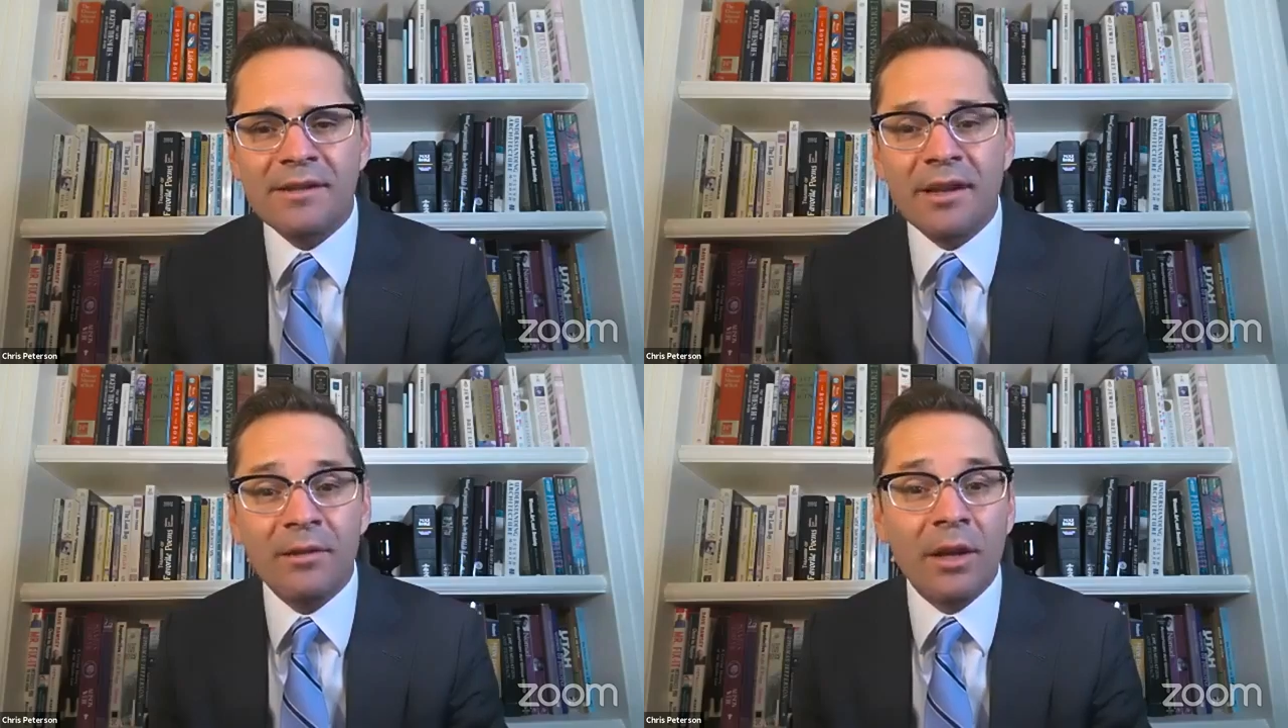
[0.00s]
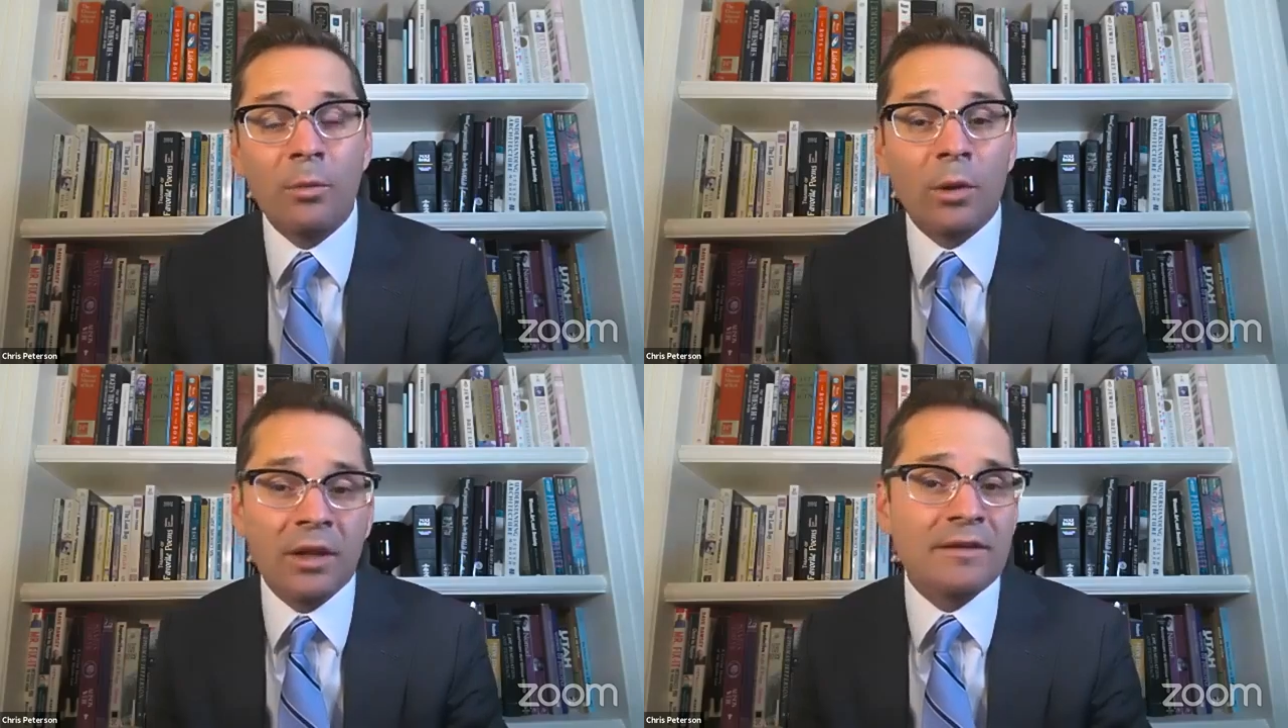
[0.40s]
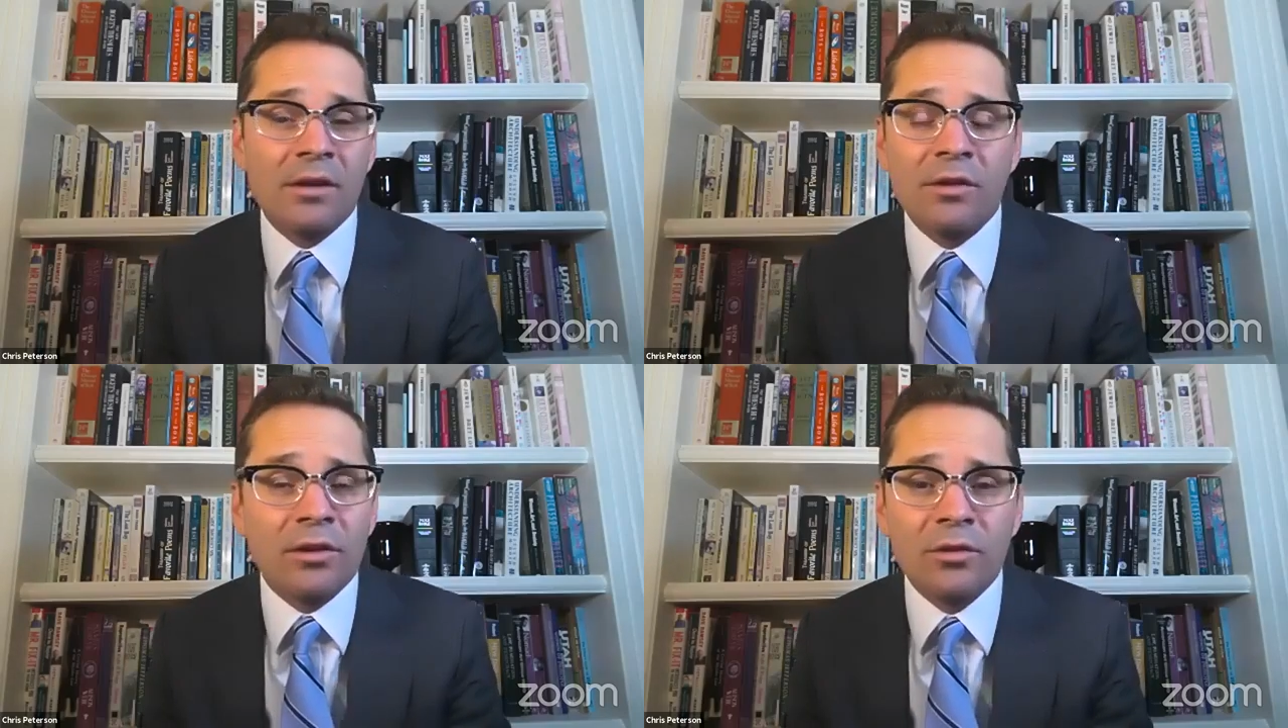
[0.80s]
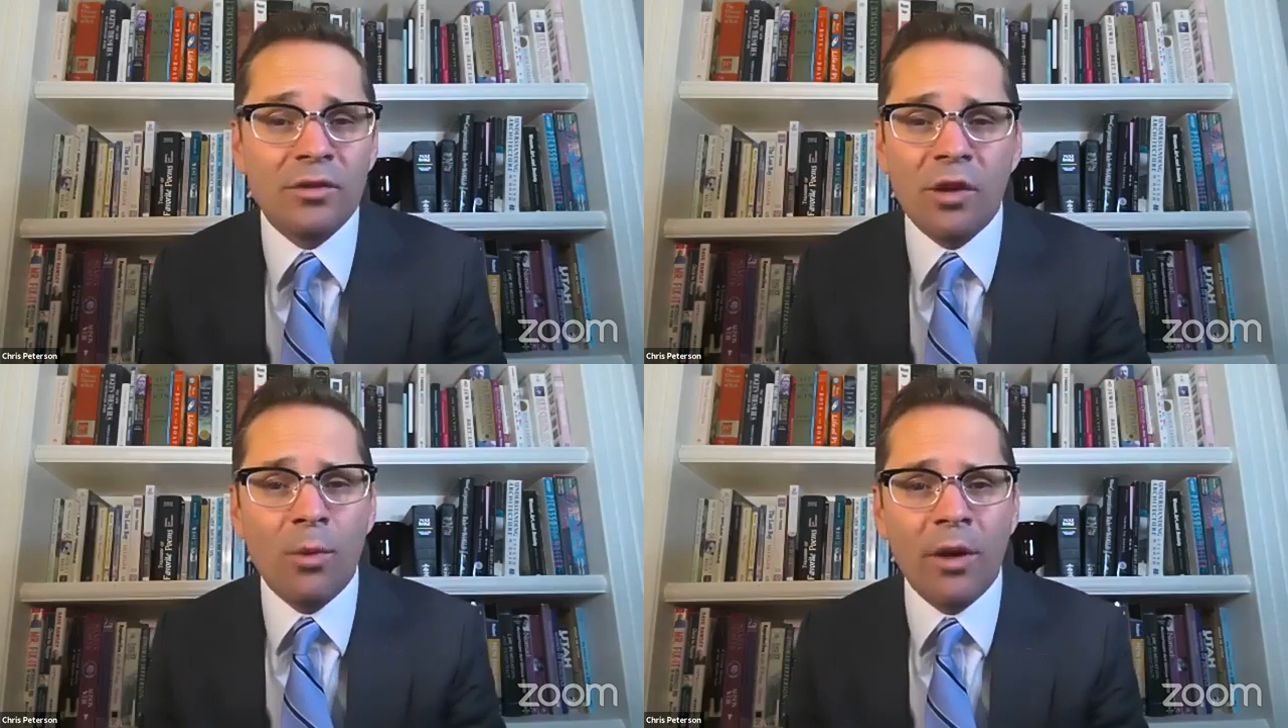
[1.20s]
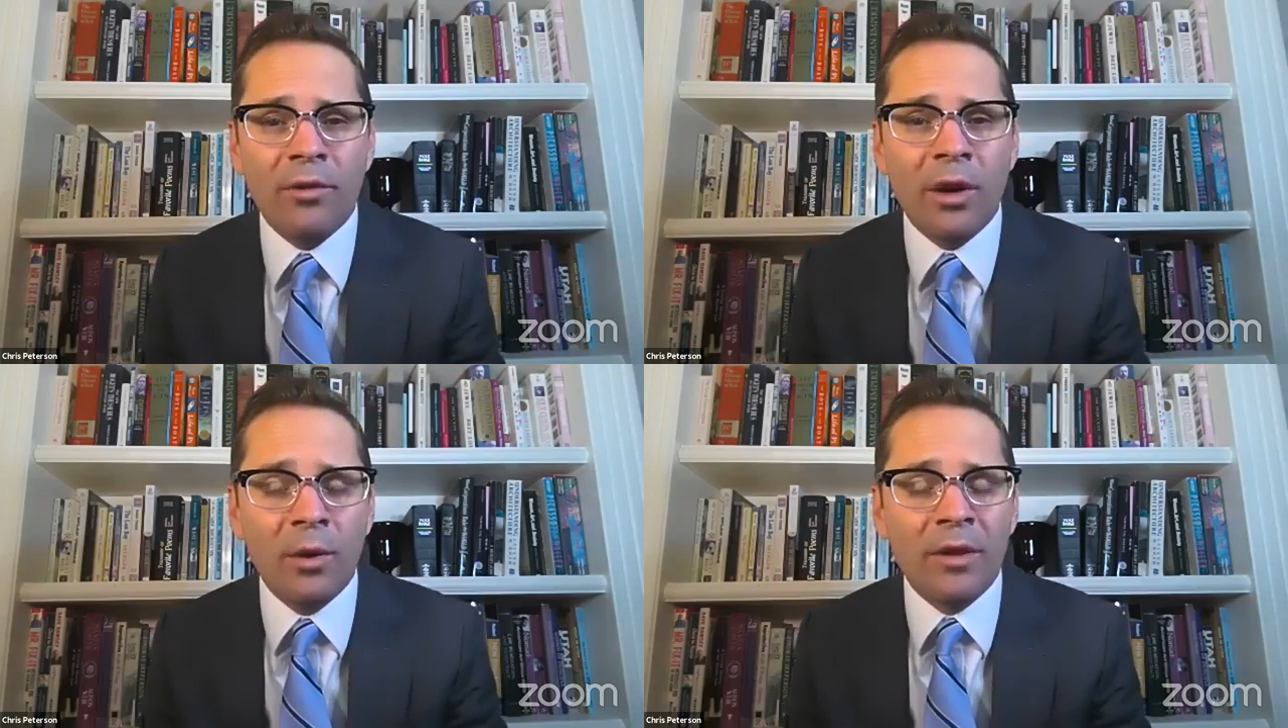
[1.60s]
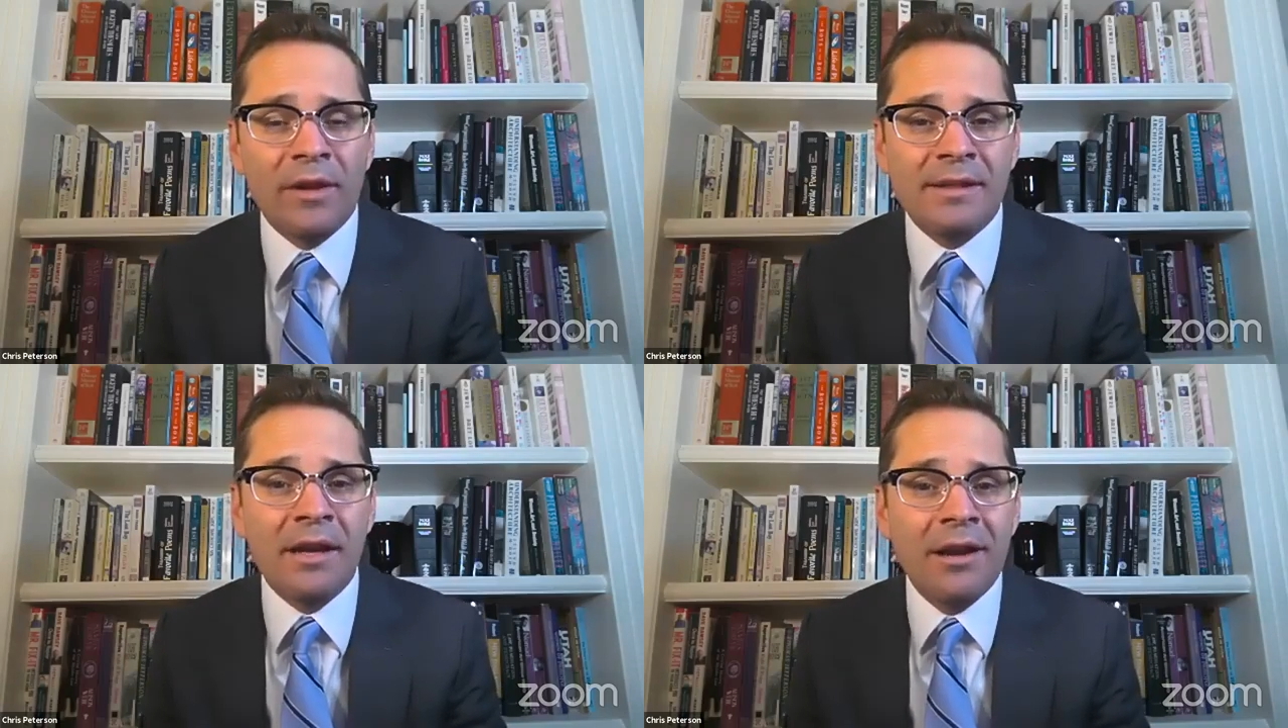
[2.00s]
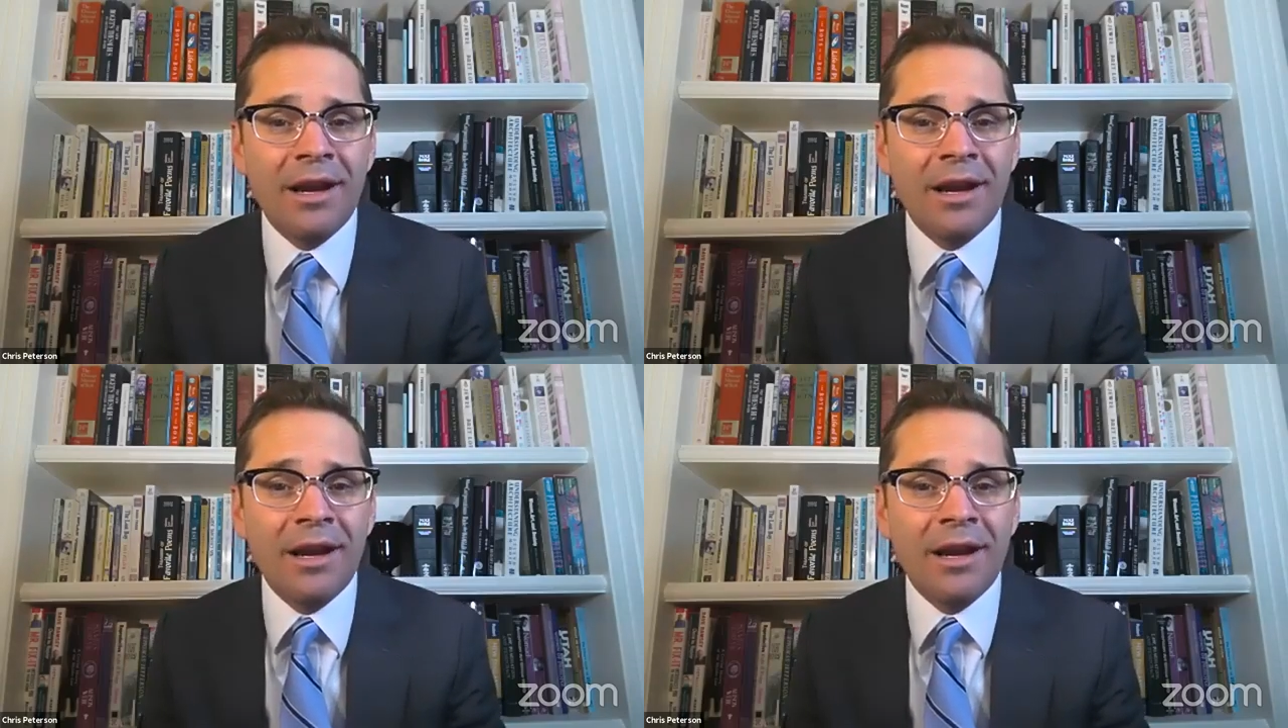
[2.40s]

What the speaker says: and will continue to do so whether I win this